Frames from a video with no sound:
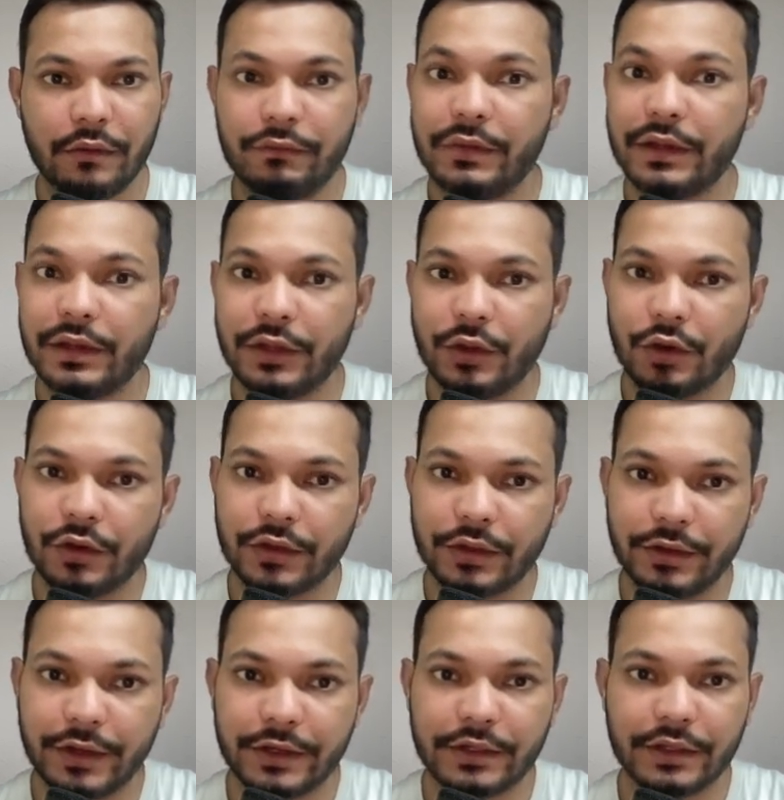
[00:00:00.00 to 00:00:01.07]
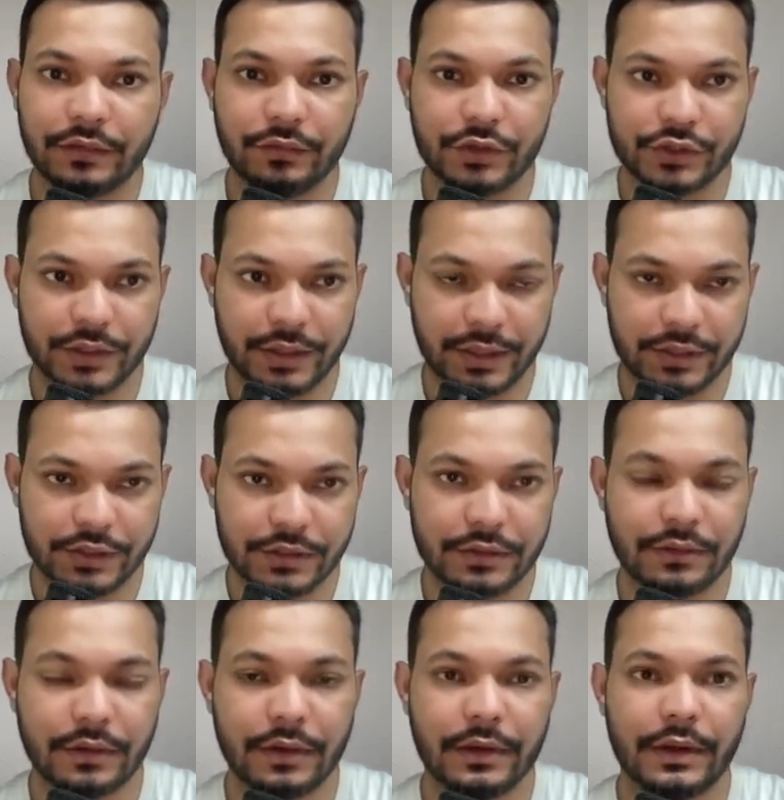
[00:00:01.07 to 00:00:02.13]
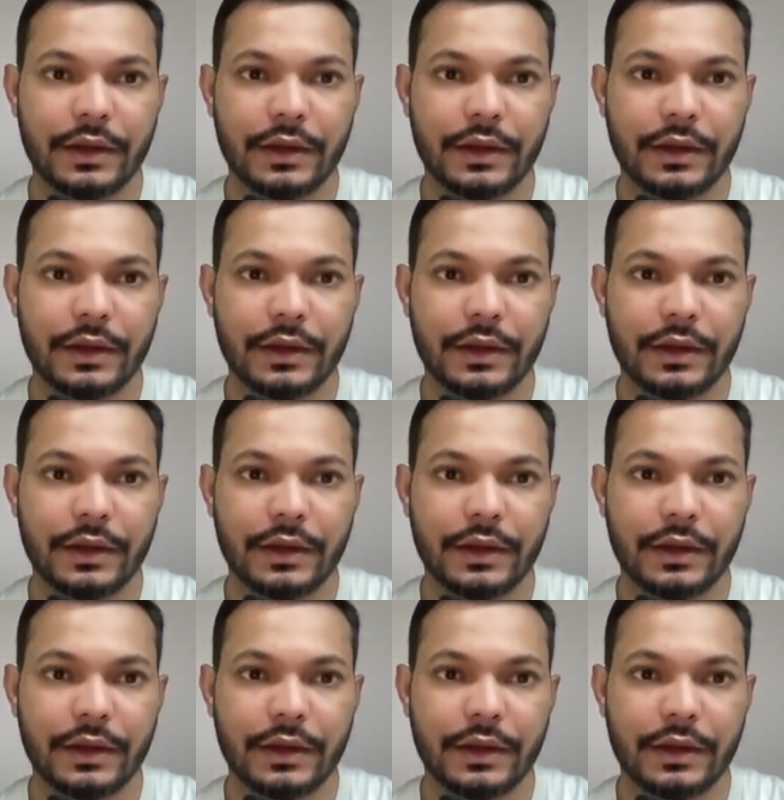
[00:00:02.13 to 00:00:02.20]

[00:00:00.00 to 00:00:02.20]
We click on create conversion action.